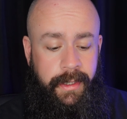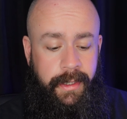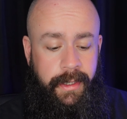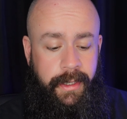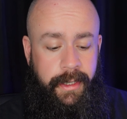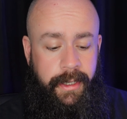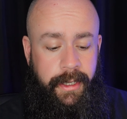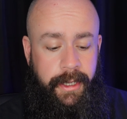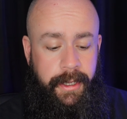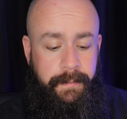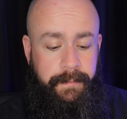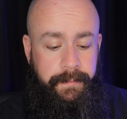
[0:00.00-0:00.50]

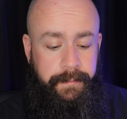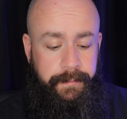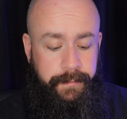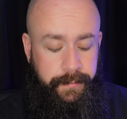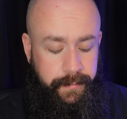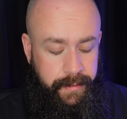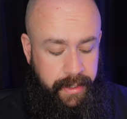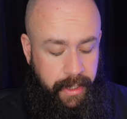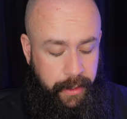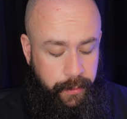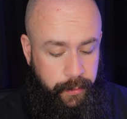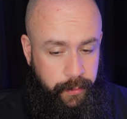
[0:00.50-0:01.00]
Now,
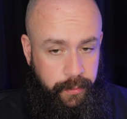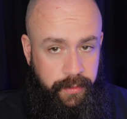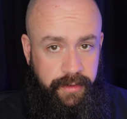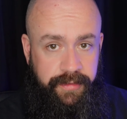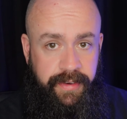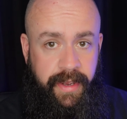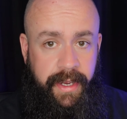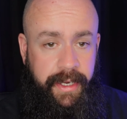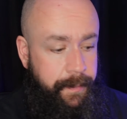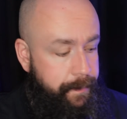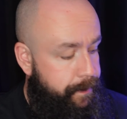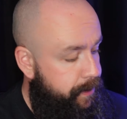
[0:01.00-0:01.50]
if
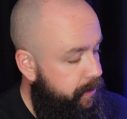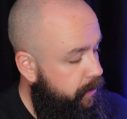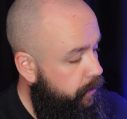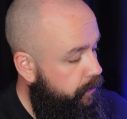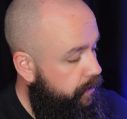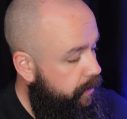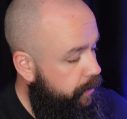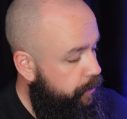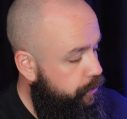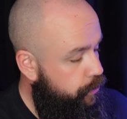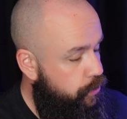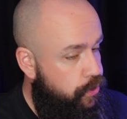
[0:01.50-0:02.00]
I compare
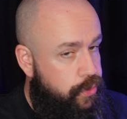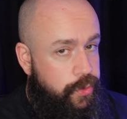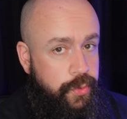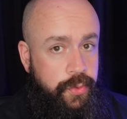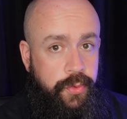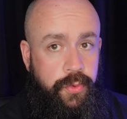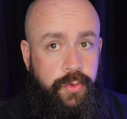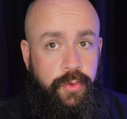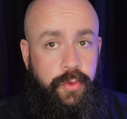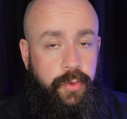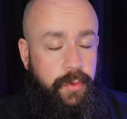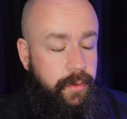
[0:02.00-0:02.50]
this
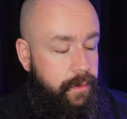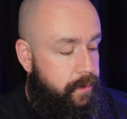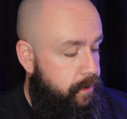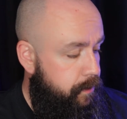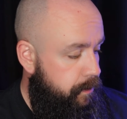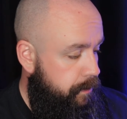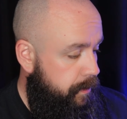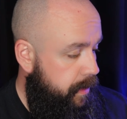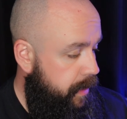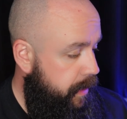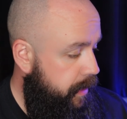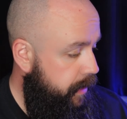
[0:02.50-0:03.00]
to
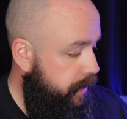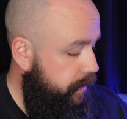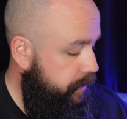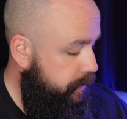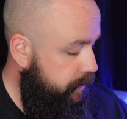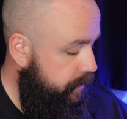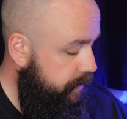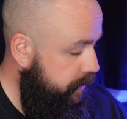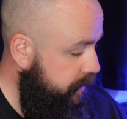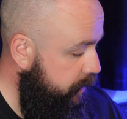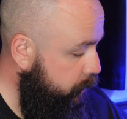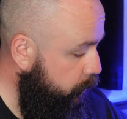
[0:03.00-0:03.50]
my
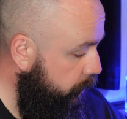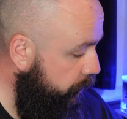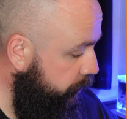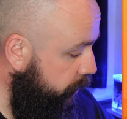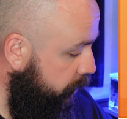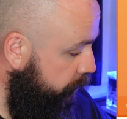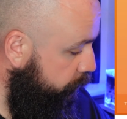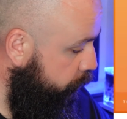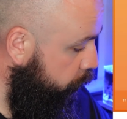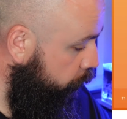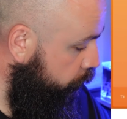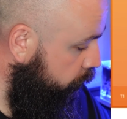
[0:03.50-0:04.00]
DD one that
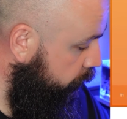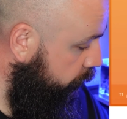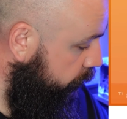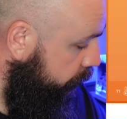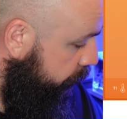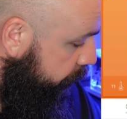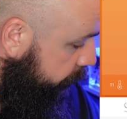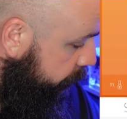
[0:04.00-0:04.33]
I've got running